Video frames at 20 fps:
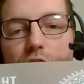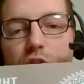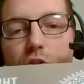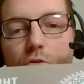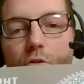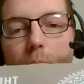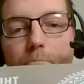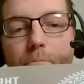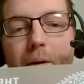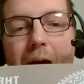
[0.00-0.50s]

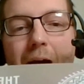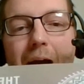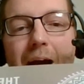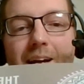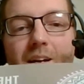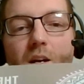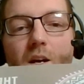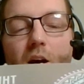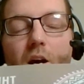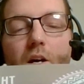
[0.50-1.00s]
So the
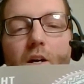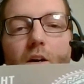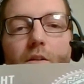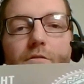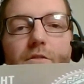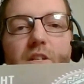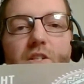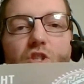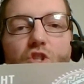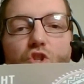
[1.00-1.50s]
back of
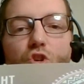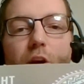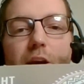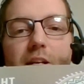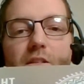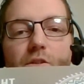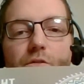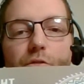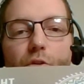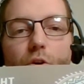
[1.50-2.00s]
this
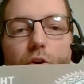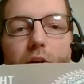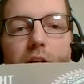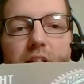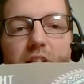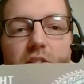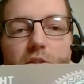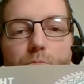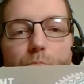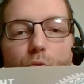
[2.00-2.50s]
transfer
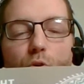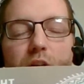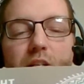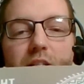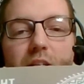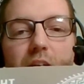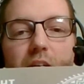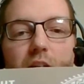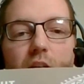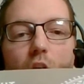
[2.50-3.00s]
is
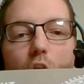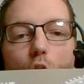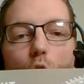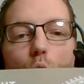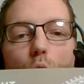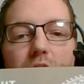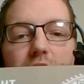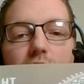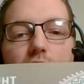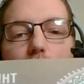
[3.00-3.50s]
printed
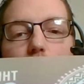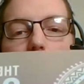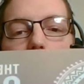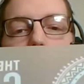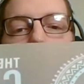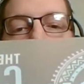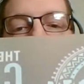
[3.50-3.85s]
with screen